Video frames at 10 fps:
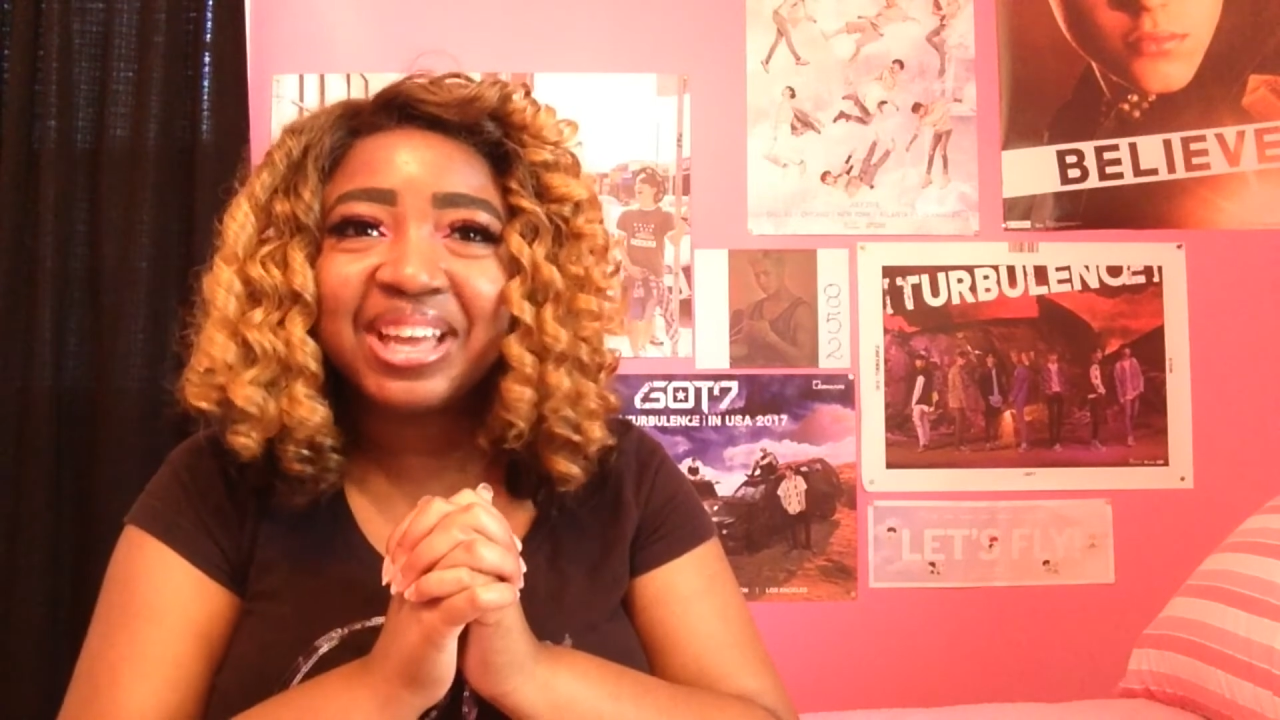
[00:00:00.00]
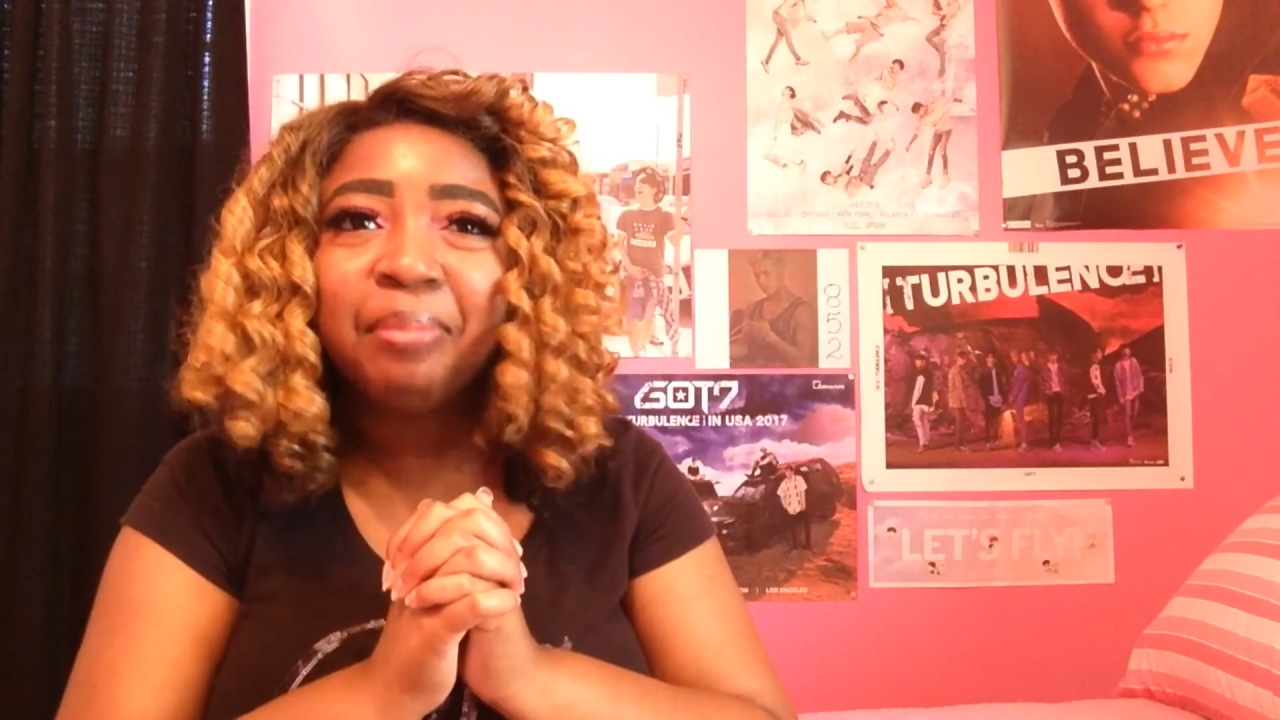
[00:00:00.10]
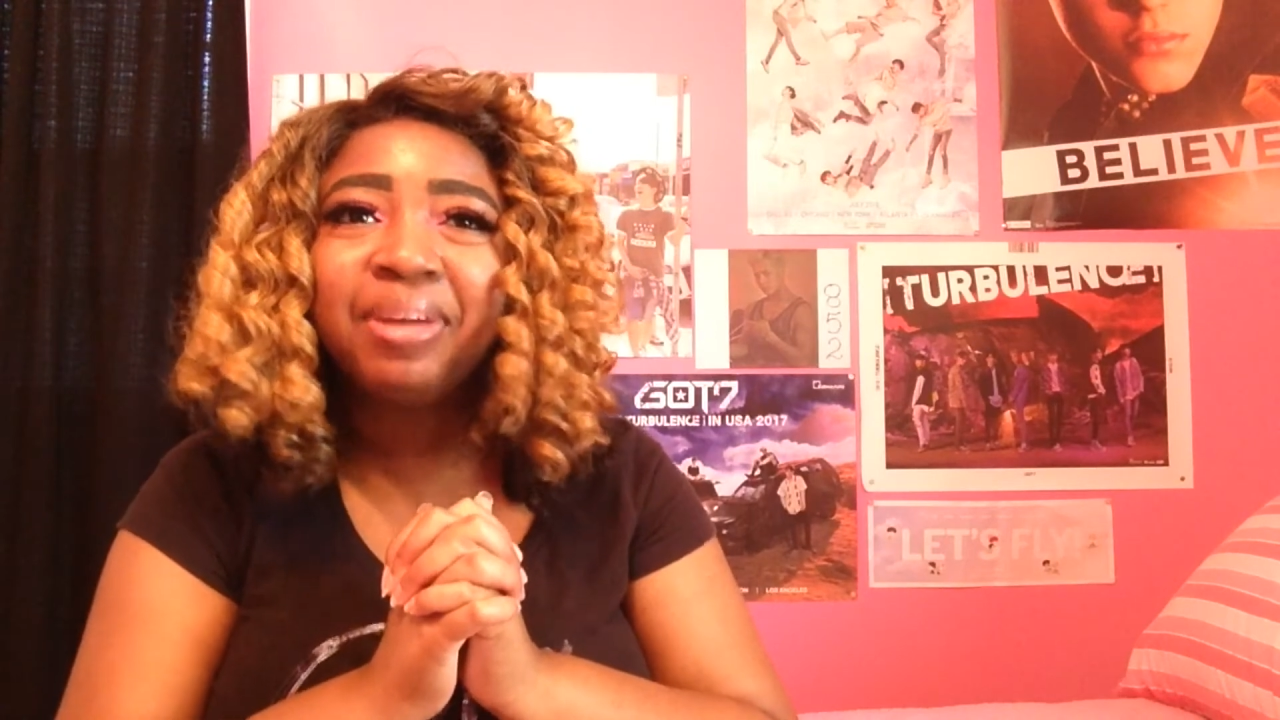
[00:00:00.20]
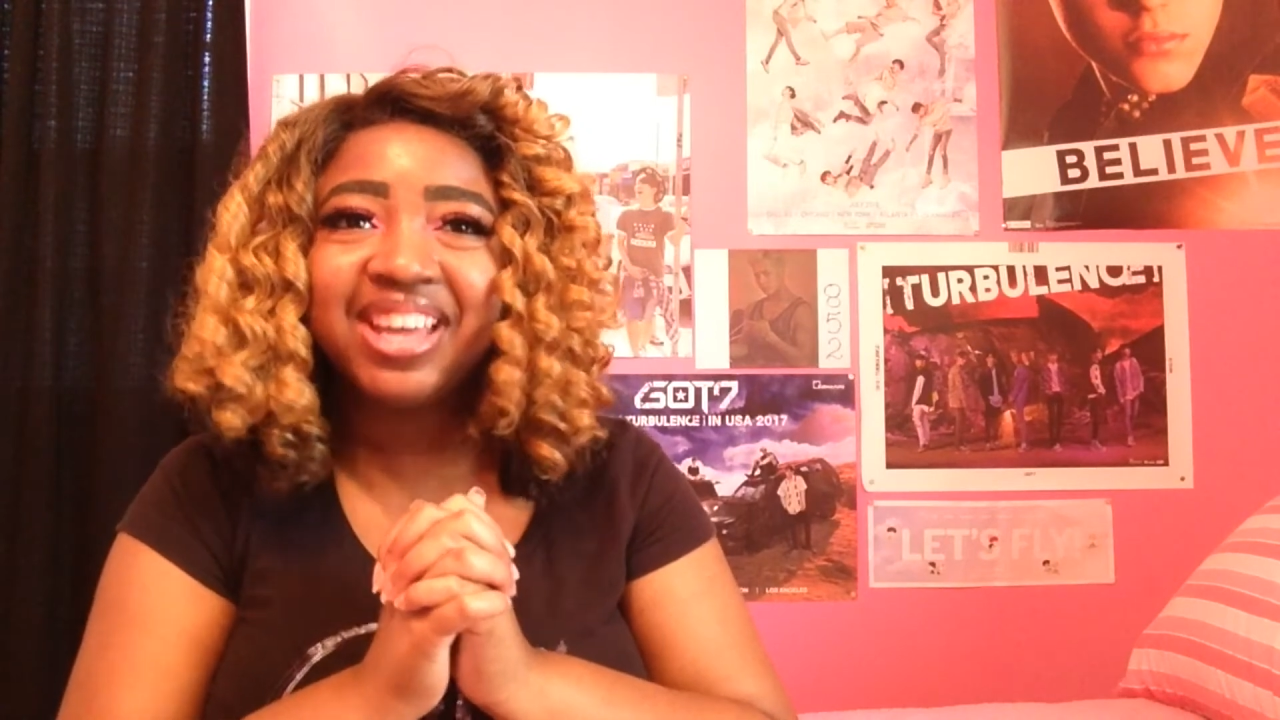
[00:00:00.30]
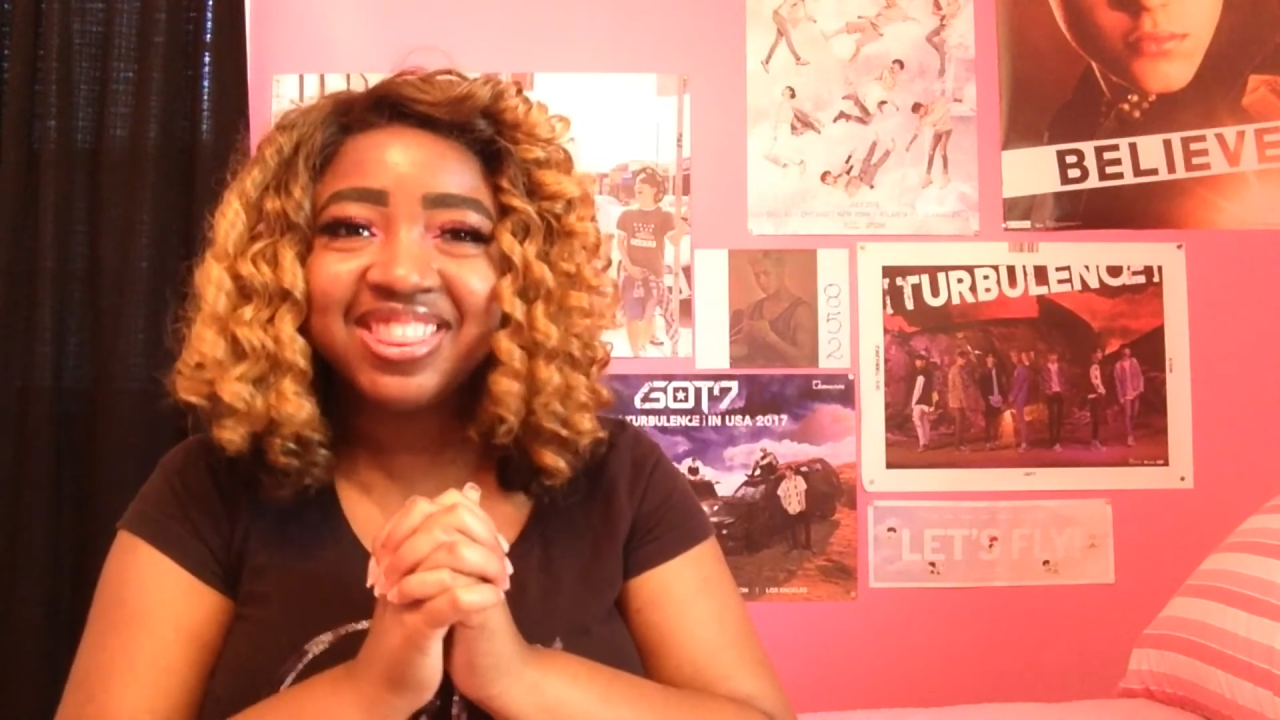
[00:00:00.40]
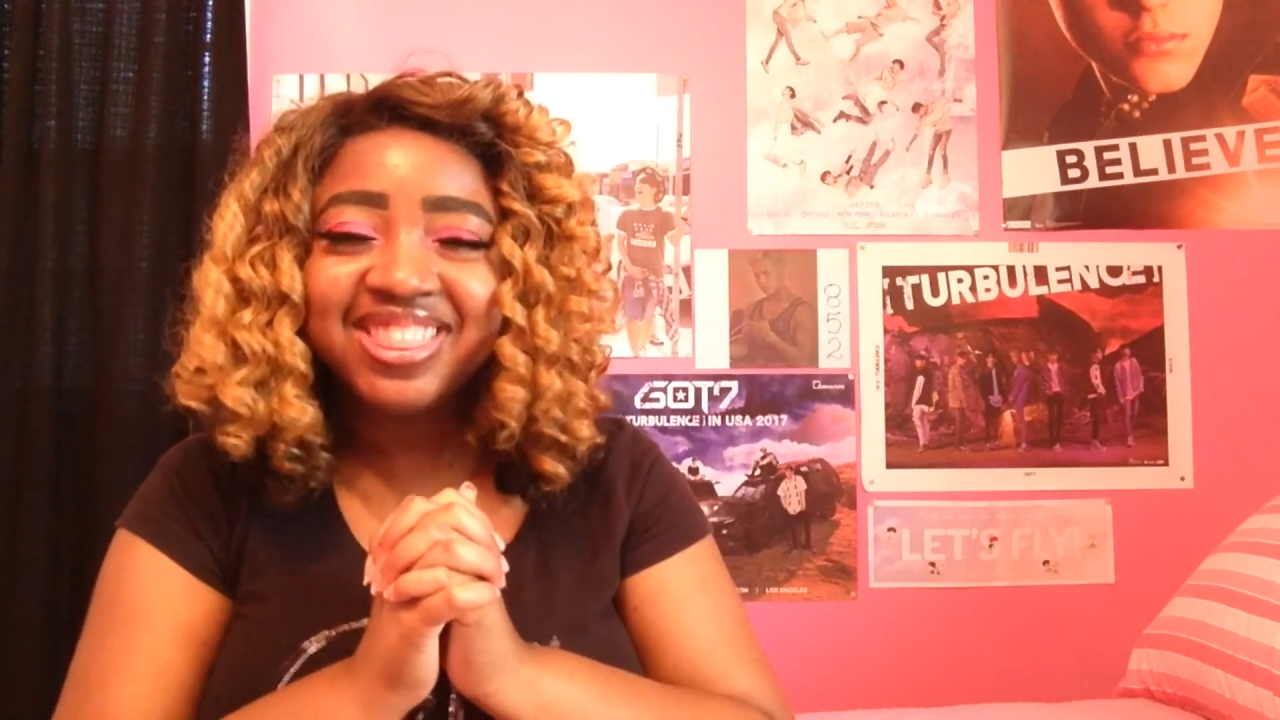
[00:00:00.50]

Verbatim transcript: can make a